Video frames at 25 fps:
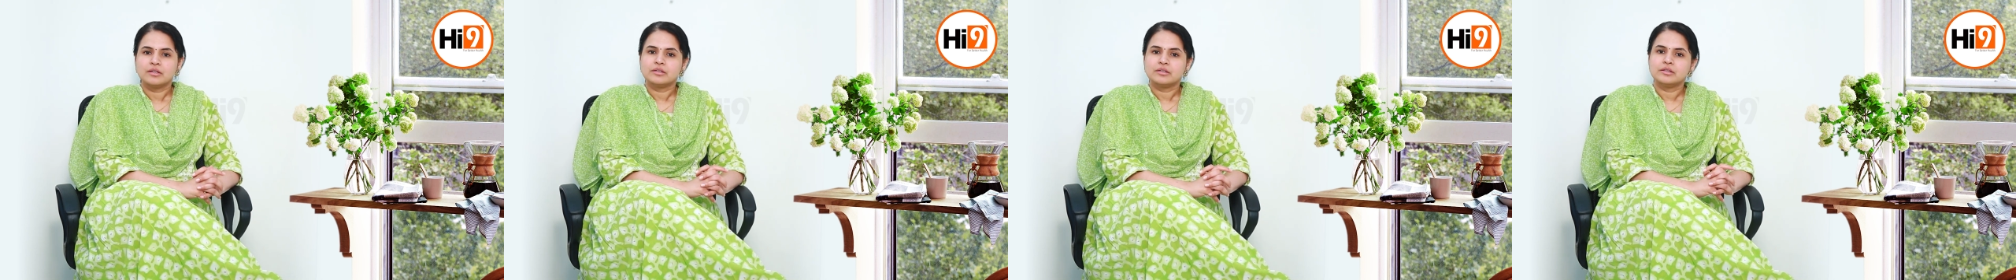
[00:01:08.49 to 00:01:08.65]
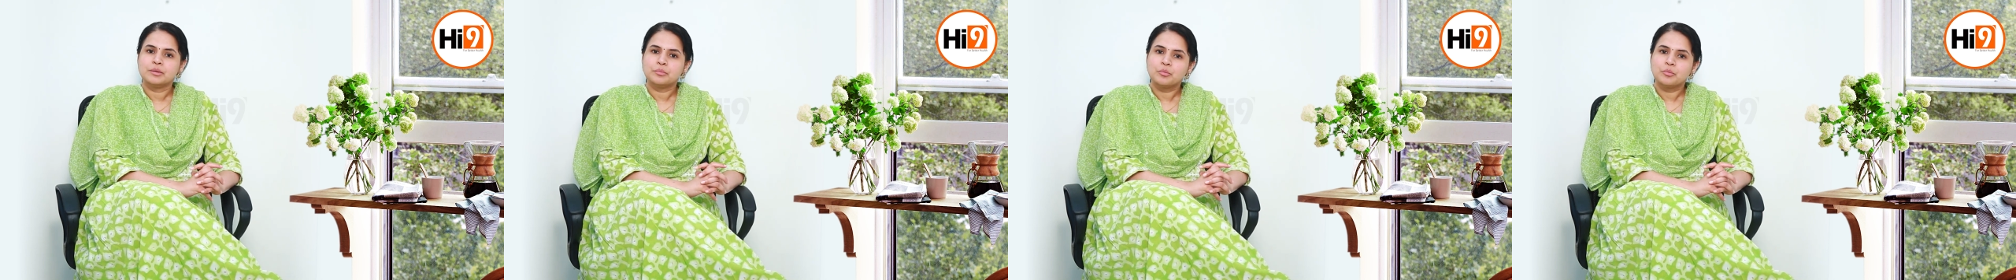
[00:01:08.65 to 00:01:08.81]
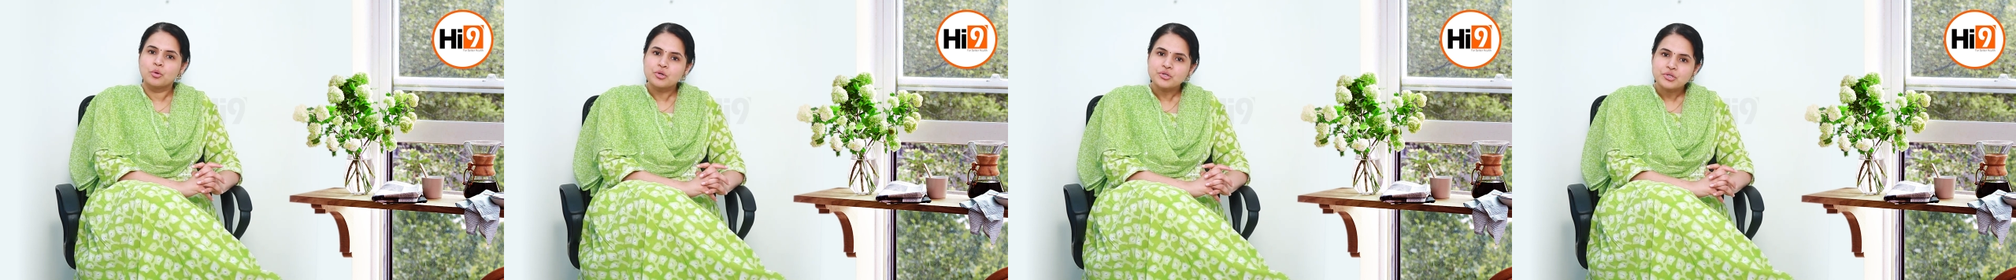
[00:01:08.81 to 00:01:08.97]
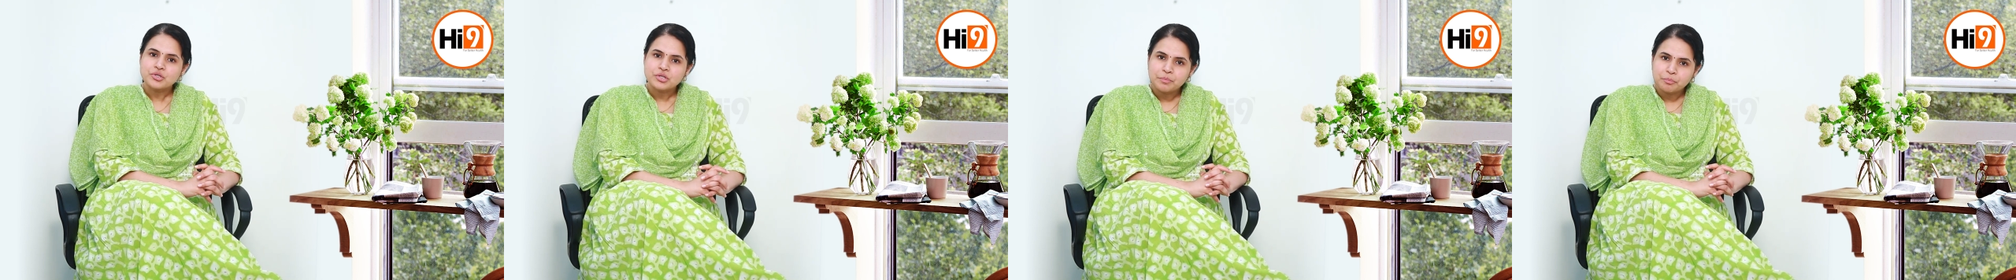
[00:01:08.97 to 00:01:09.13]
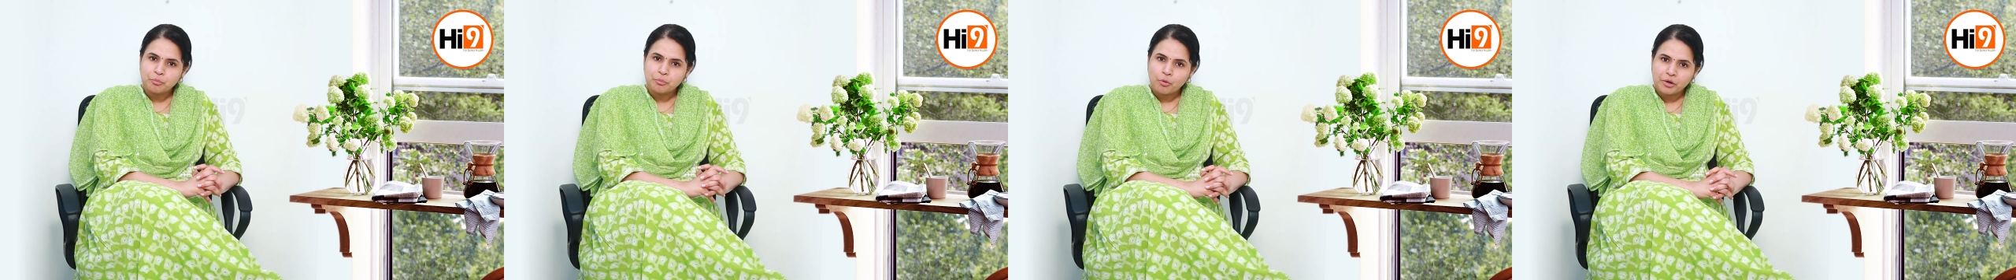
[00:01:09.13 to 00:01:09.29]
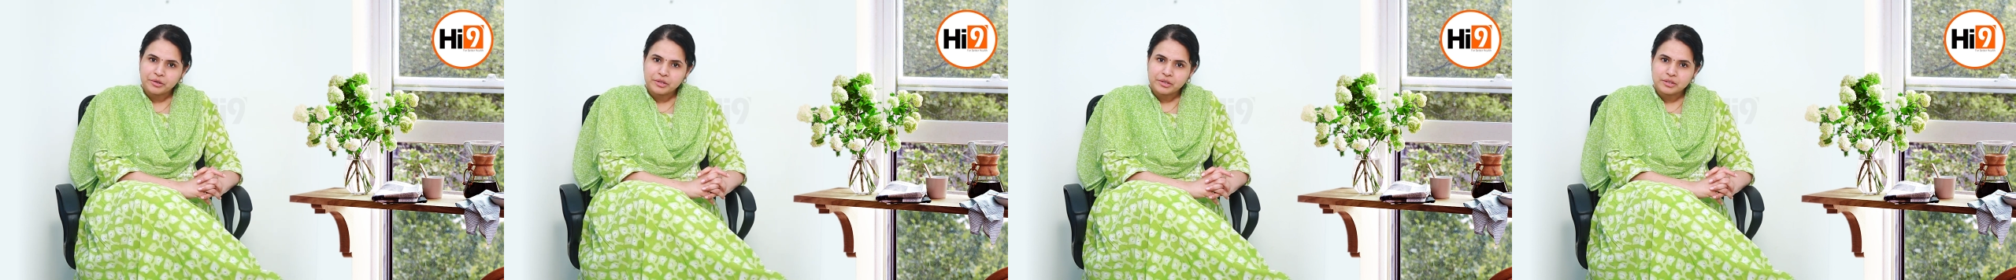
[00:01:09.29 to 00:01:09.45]
The most
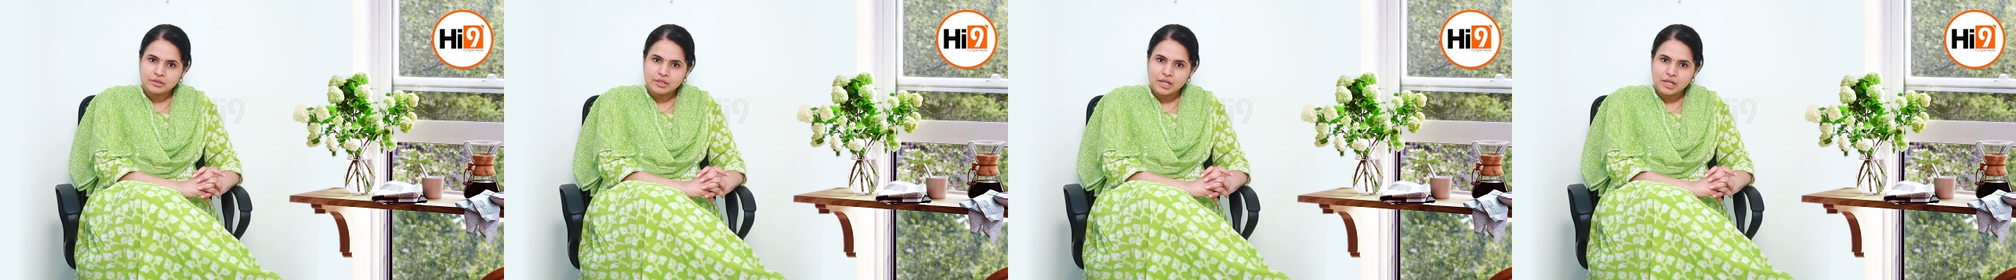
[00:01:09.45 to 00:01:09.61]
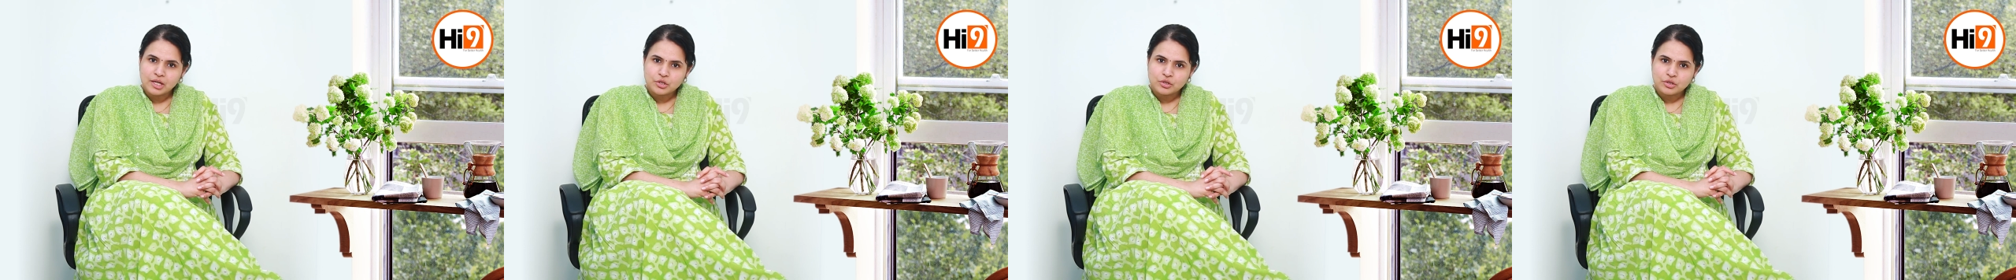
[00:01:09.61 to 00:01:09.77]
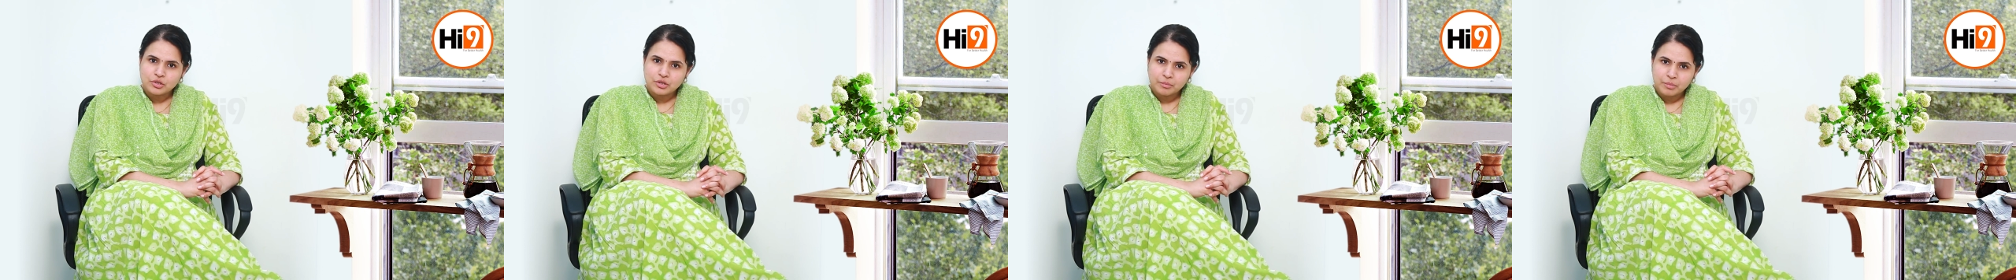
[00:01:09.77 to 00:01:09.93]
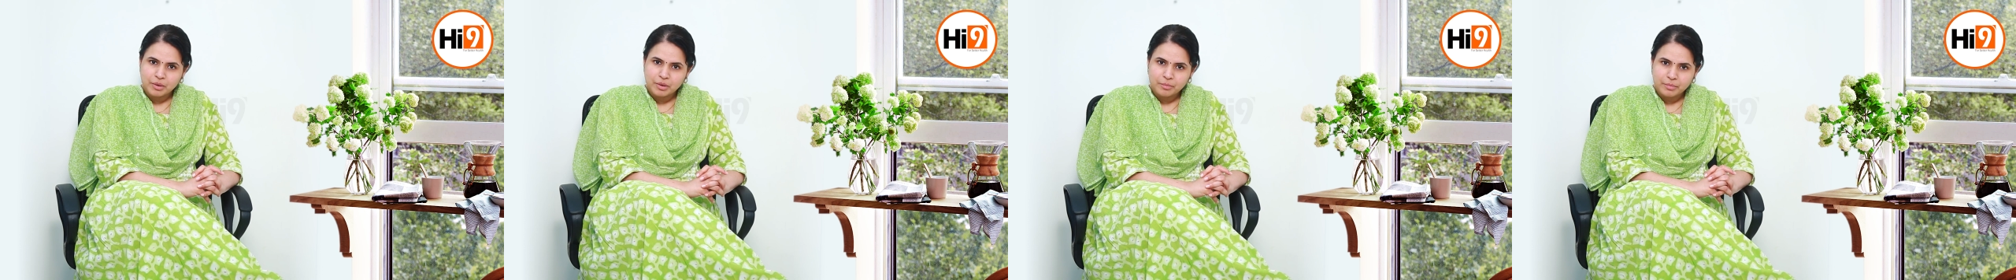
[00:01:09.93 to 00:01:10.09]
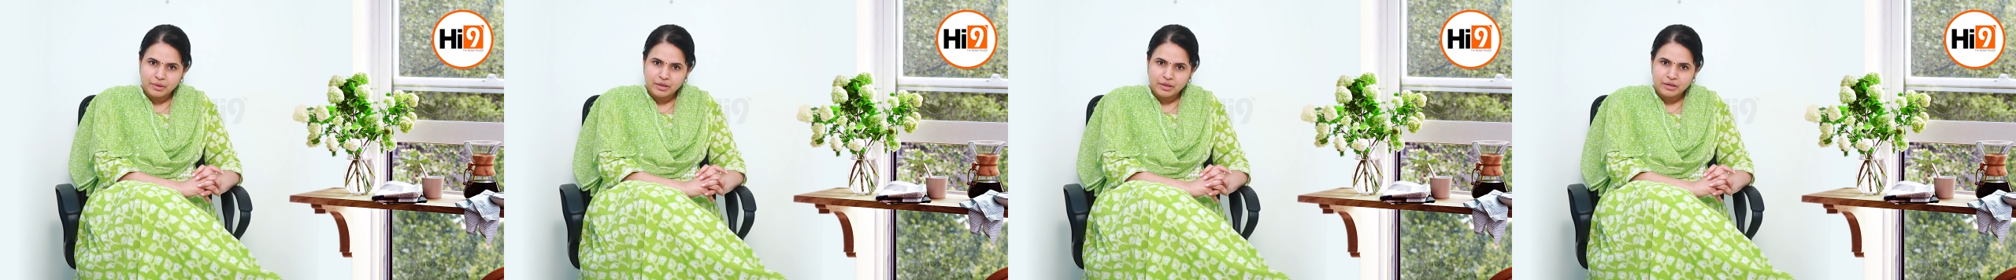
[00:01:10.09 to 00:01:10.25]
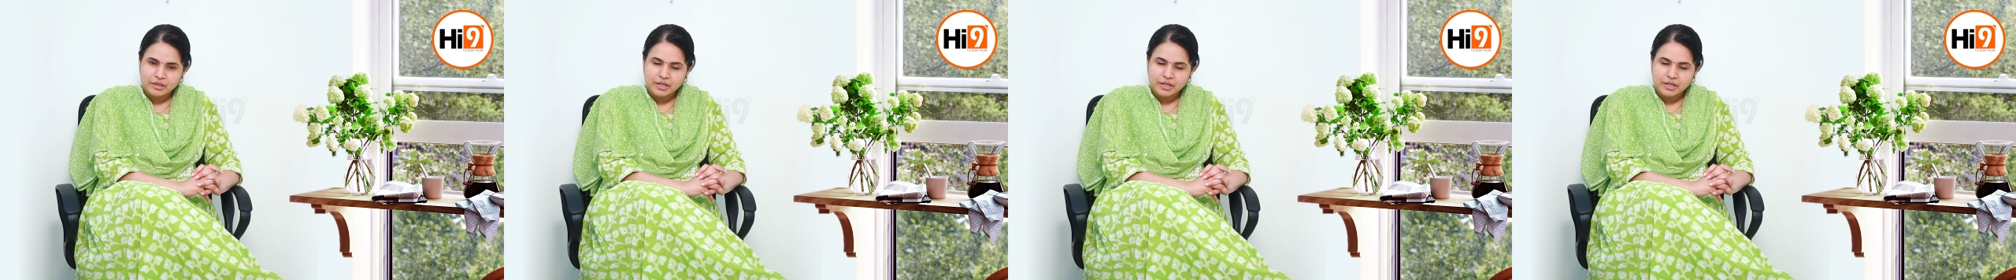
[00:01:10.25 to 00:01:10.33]
important thing to remember